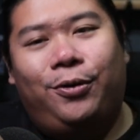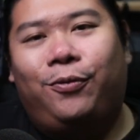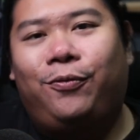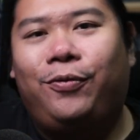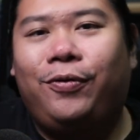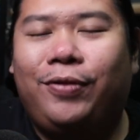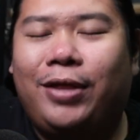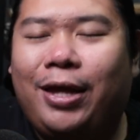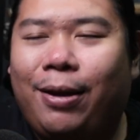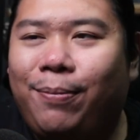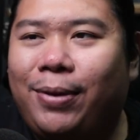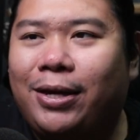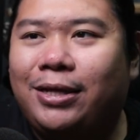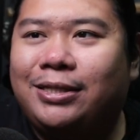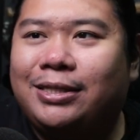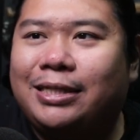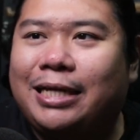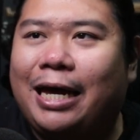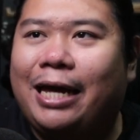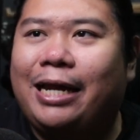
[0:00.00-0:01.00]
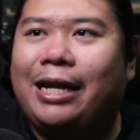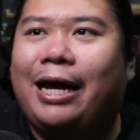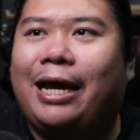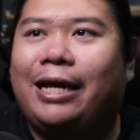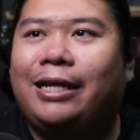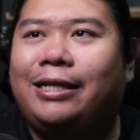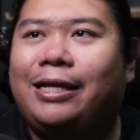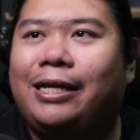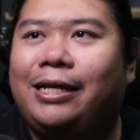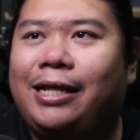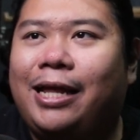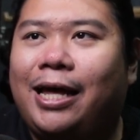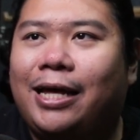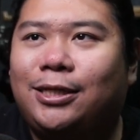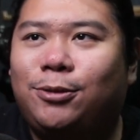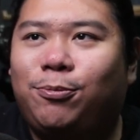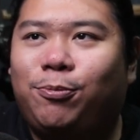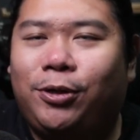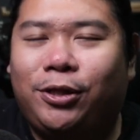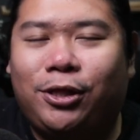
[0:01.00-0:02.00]
with that being said, I think that
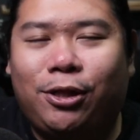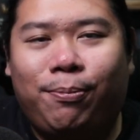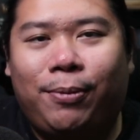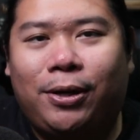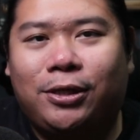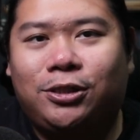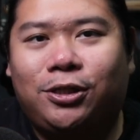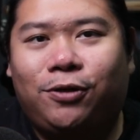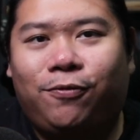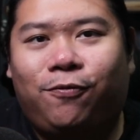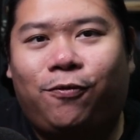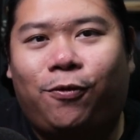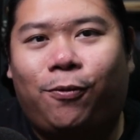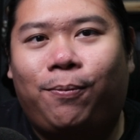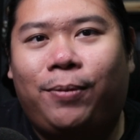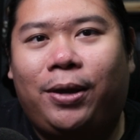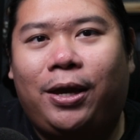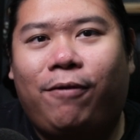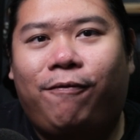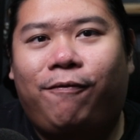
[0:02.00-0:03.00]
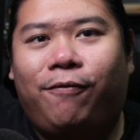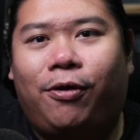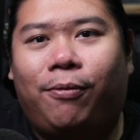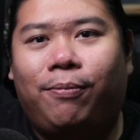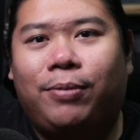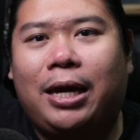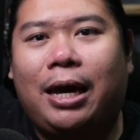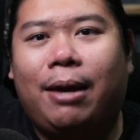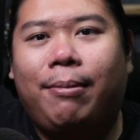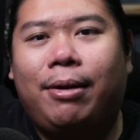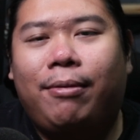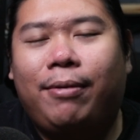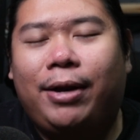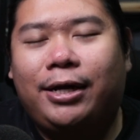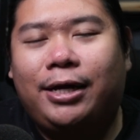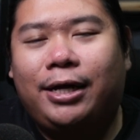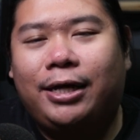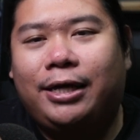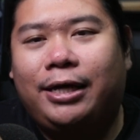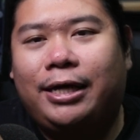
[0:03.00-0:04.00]
is pretty much it from me from Kamen
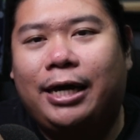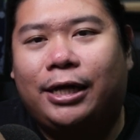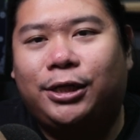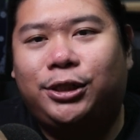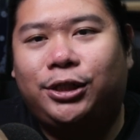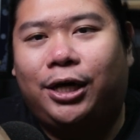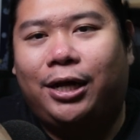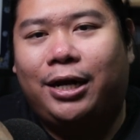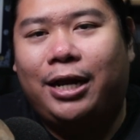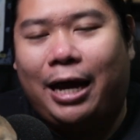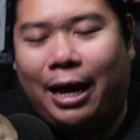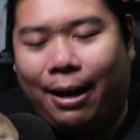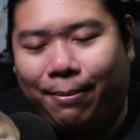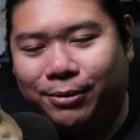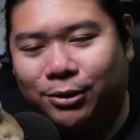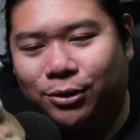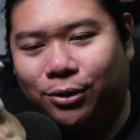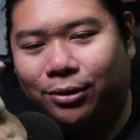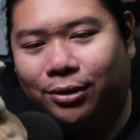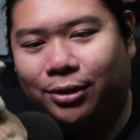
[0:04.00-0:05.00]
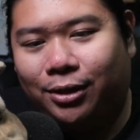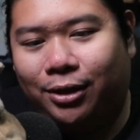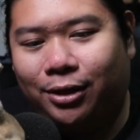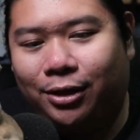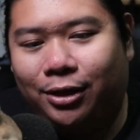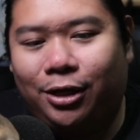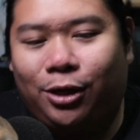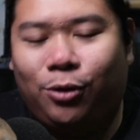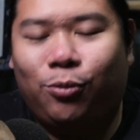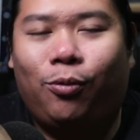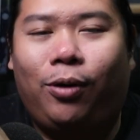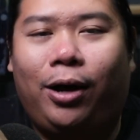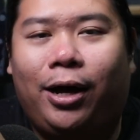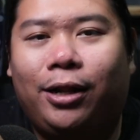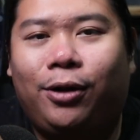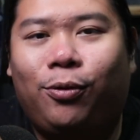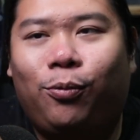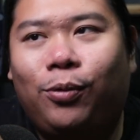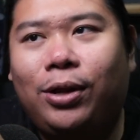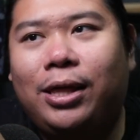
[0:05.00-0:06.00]
Rider Gotchard episode
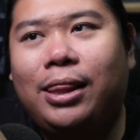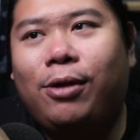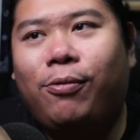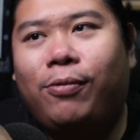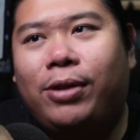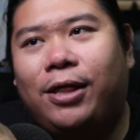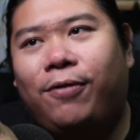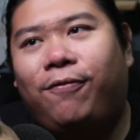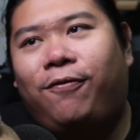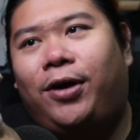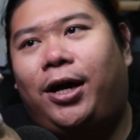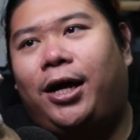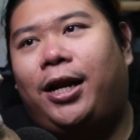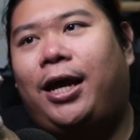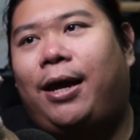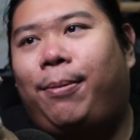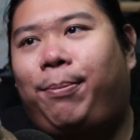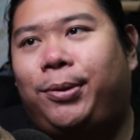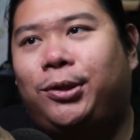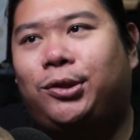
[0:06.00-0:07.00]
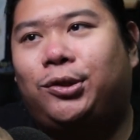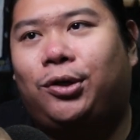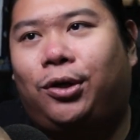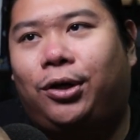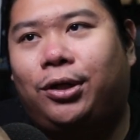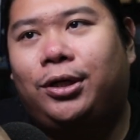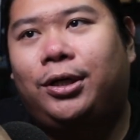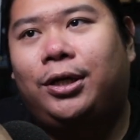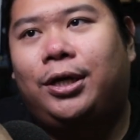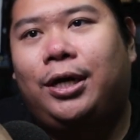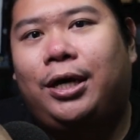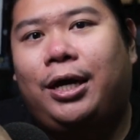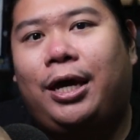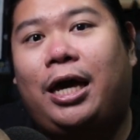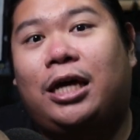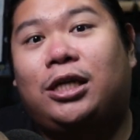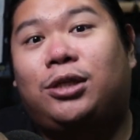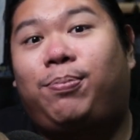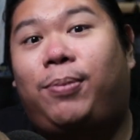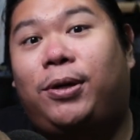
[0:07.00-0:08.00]
31. Really fun episode,
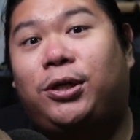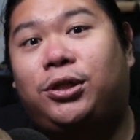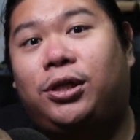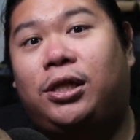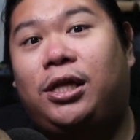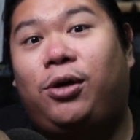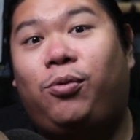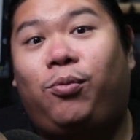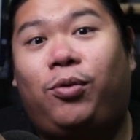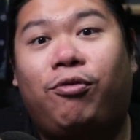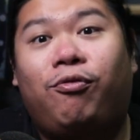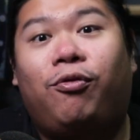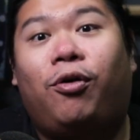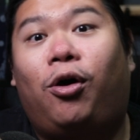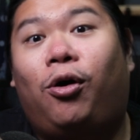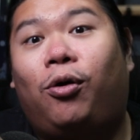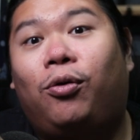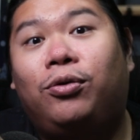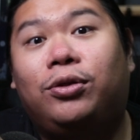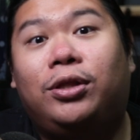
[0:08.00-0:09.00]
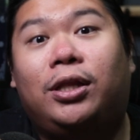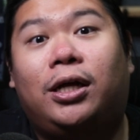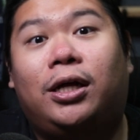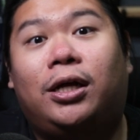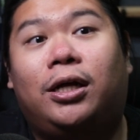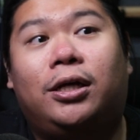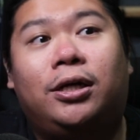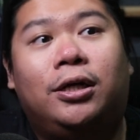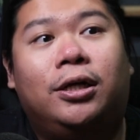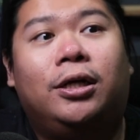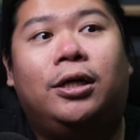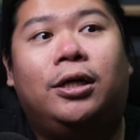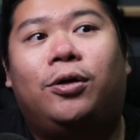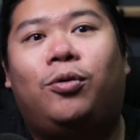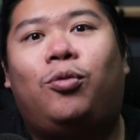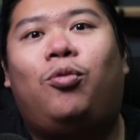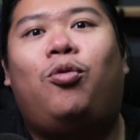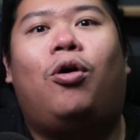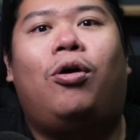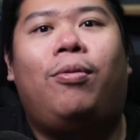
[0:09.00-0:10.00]
especially with all the
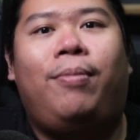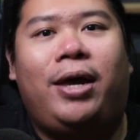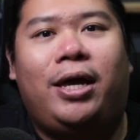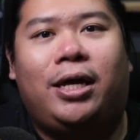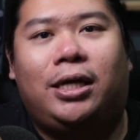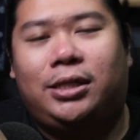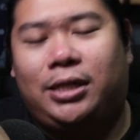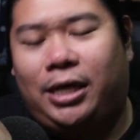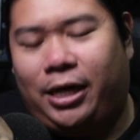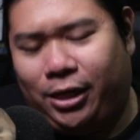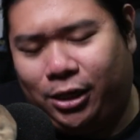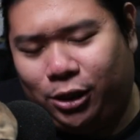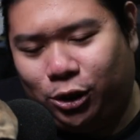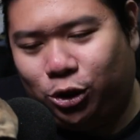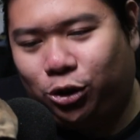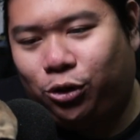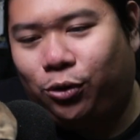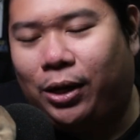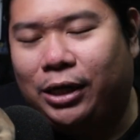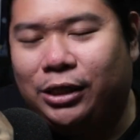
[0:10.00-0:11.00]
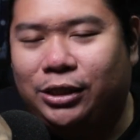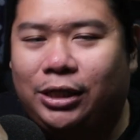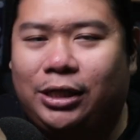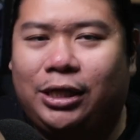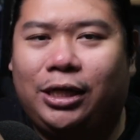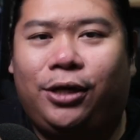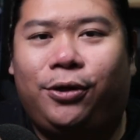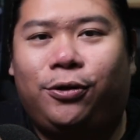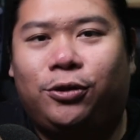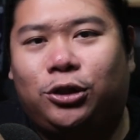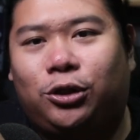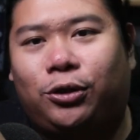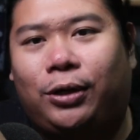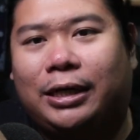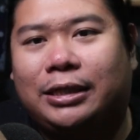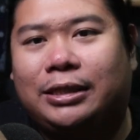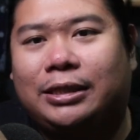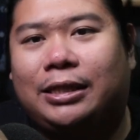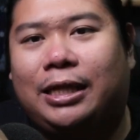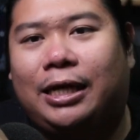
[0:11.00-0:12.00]
romance and
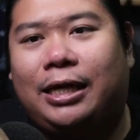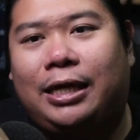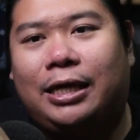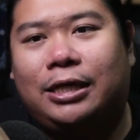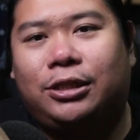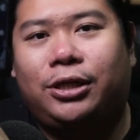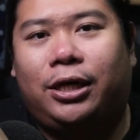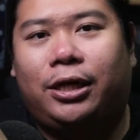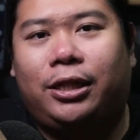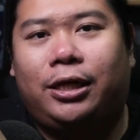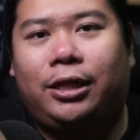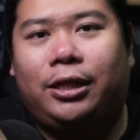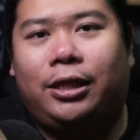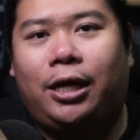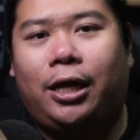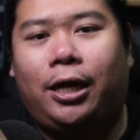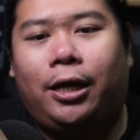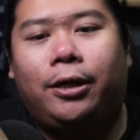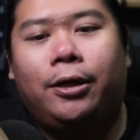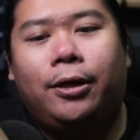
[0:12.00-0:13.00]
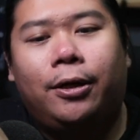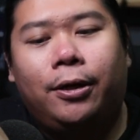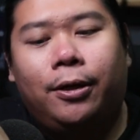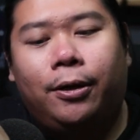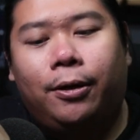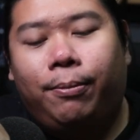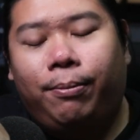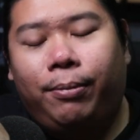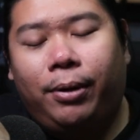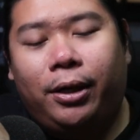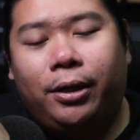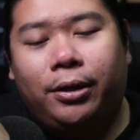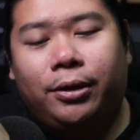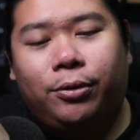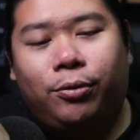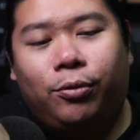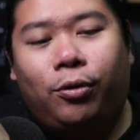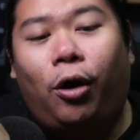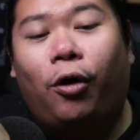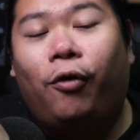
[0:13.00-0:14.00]
trusting each other thing. But
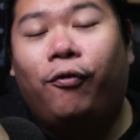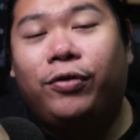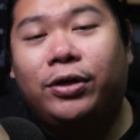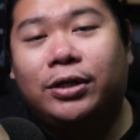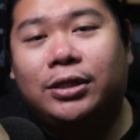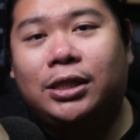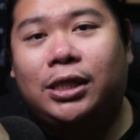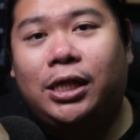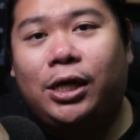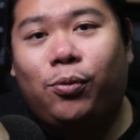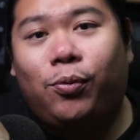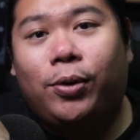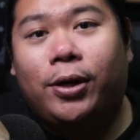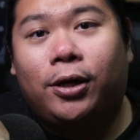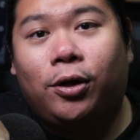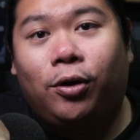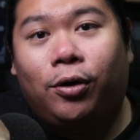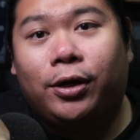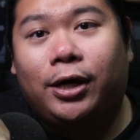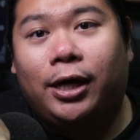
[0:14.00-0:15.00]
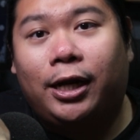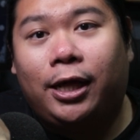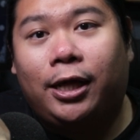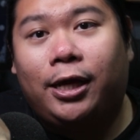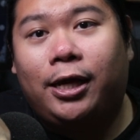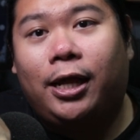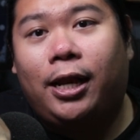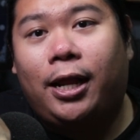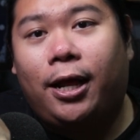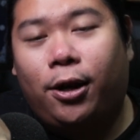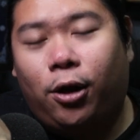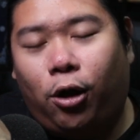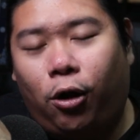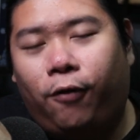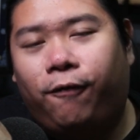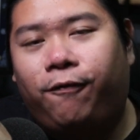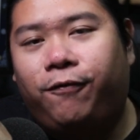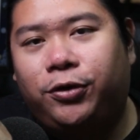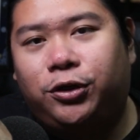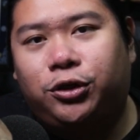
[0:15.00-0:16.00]
obviously, we are not gonna get an
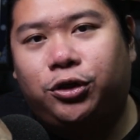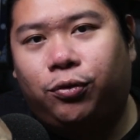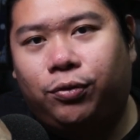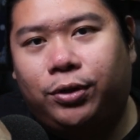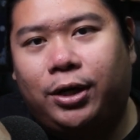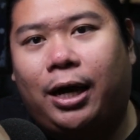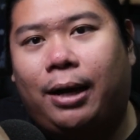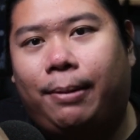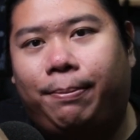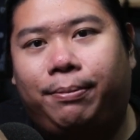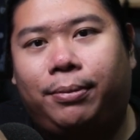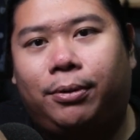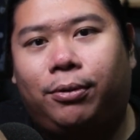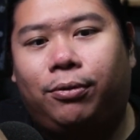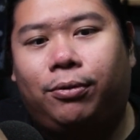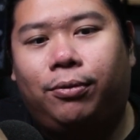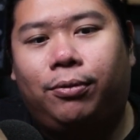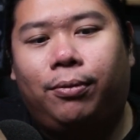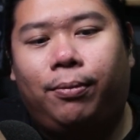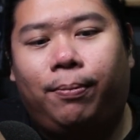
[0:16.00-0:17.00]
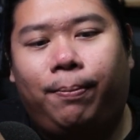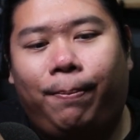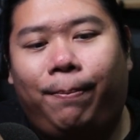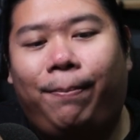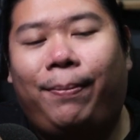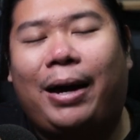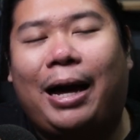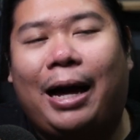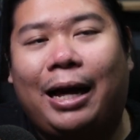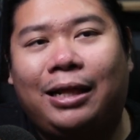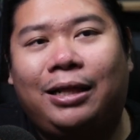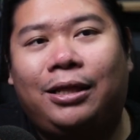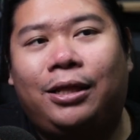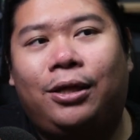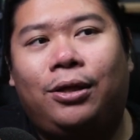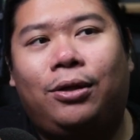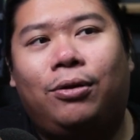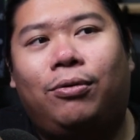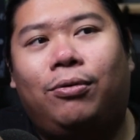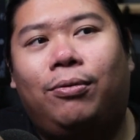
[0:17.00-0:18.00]
official couple
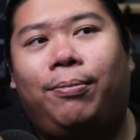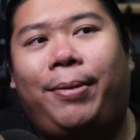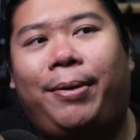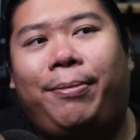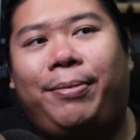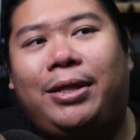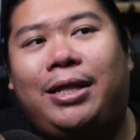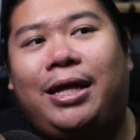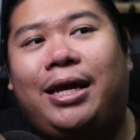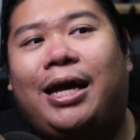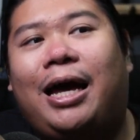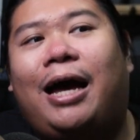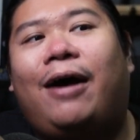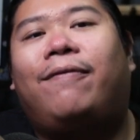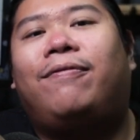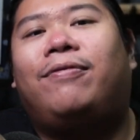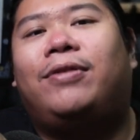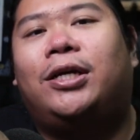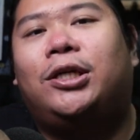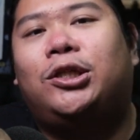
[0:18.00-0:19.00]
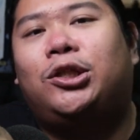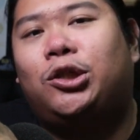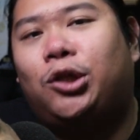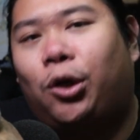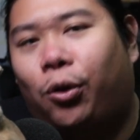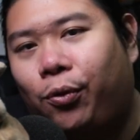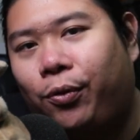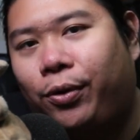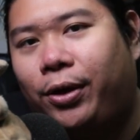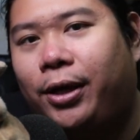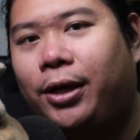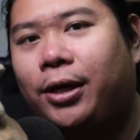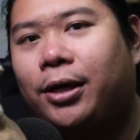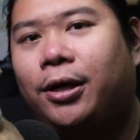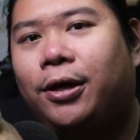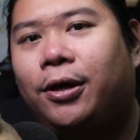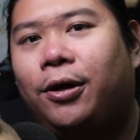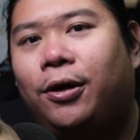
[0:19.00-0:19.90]
until maybe the after story